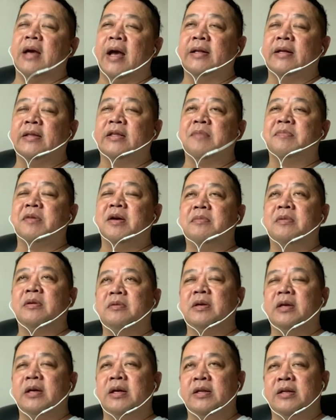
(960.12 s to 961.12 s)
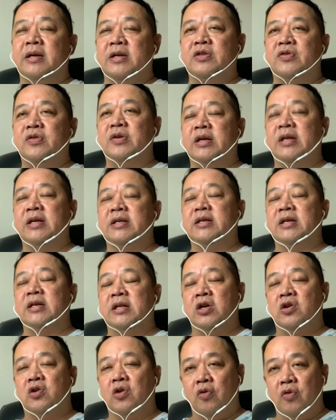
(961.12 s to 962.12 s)
entertainment industry is
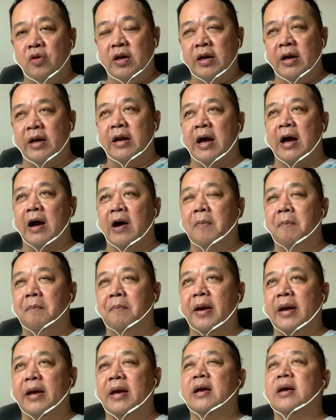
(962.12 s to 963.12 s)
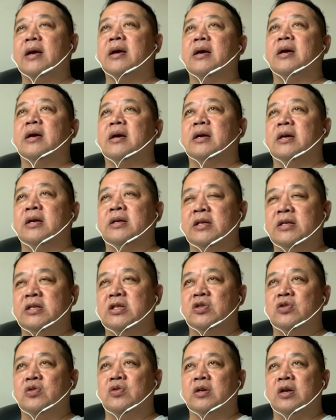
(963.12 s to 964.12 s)
in Korea and how big it
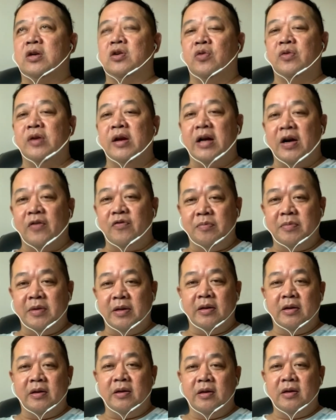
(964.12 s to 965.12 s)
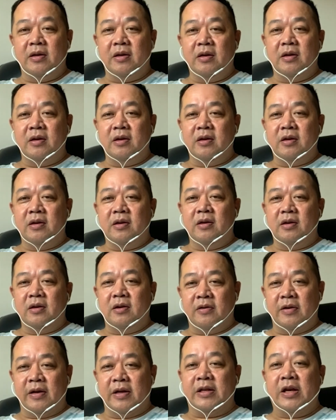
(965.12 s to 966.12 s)
is to the Korean government.
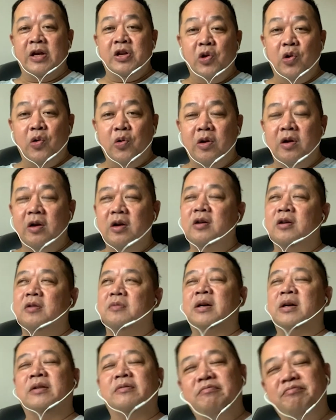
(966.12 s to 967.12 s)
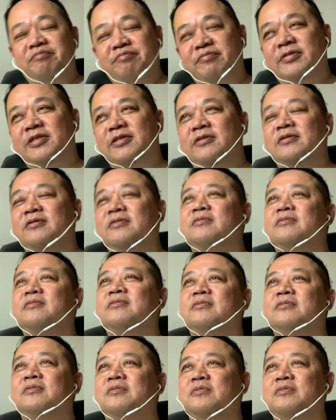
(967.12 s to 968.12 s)
Right? They know. But
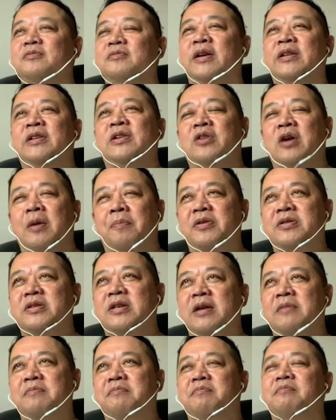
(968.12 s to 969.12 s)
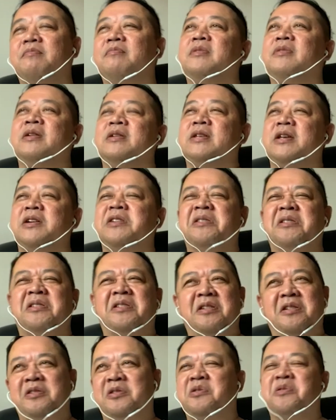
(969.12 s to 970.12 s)
when you approach them, they say,
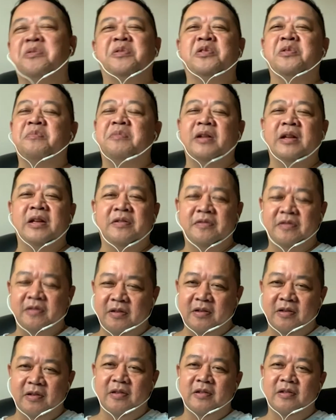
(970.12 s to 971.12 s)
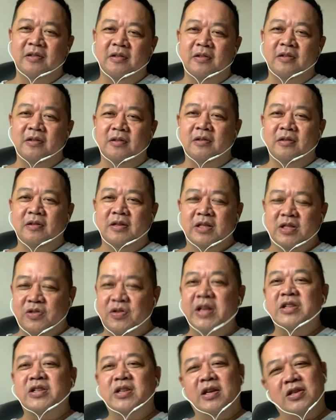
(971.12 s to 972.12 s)
no, we don't believe.
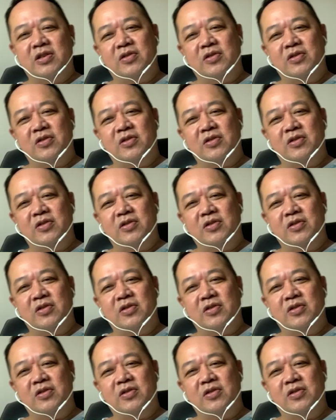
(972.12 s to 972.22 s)
Strange.